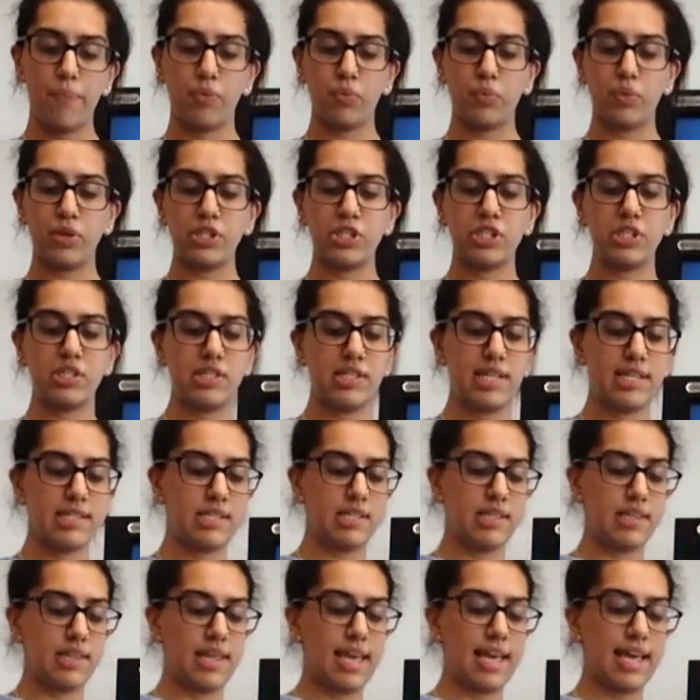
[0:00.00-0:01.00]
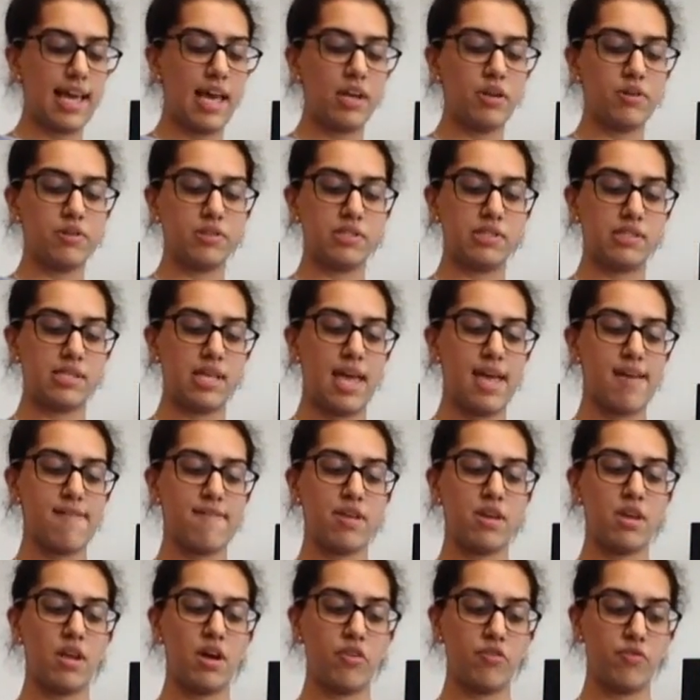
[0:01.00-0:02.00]
which suggests that they cannot save
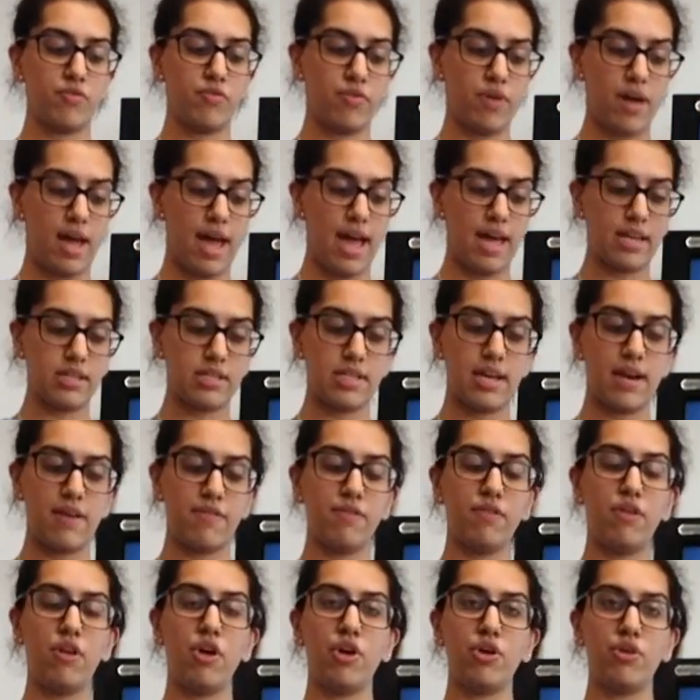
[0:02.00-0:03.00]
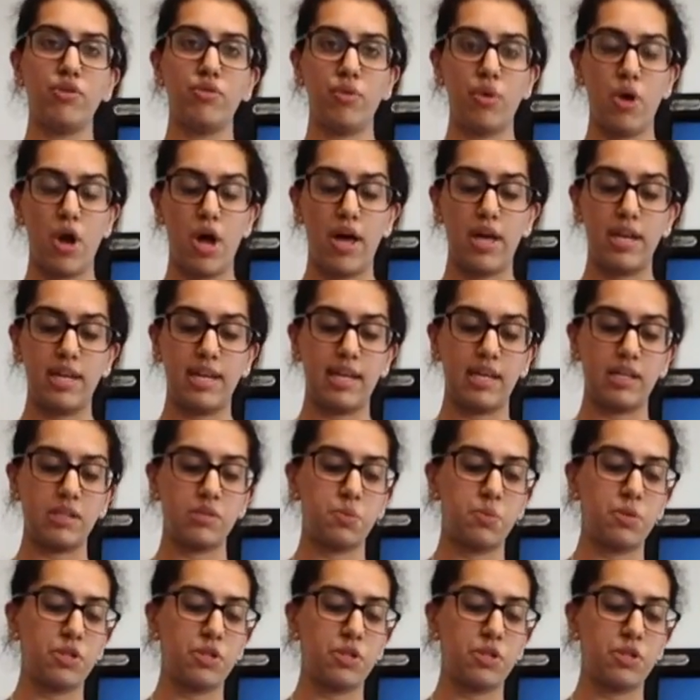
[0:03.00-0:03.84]
enough and have low earnings,